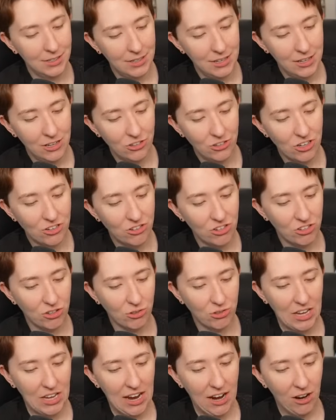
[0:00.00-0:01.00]
Shen
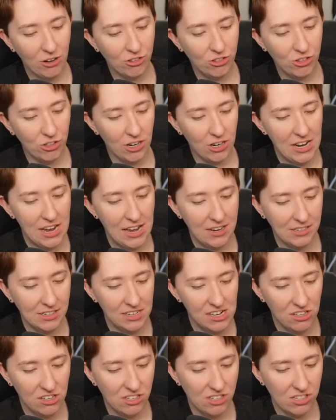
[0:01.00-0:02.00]
Qingqiu's hair stood on end, and
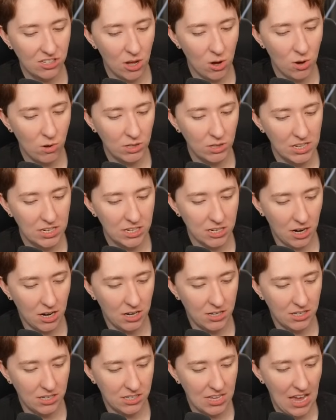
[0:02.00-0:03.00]
he slowly
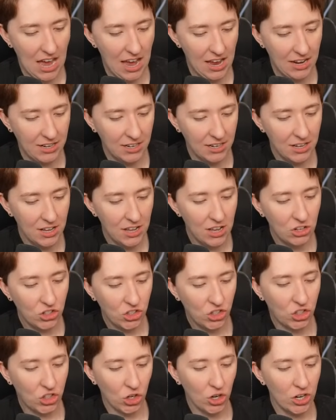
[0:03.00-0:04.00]
turned his head.
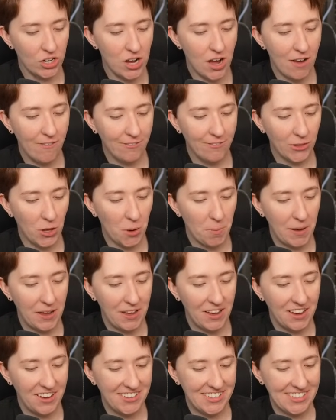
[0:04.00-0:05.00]
Sure enough, Lo
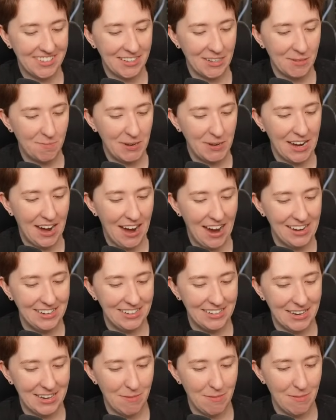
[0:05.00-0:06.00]
Binghe stood behind
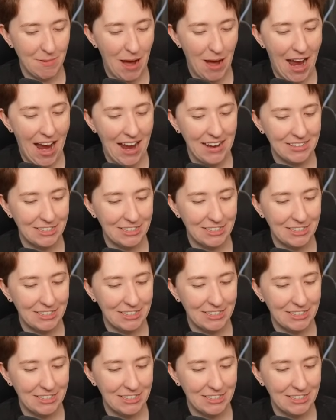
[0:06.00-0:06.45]
him, eyes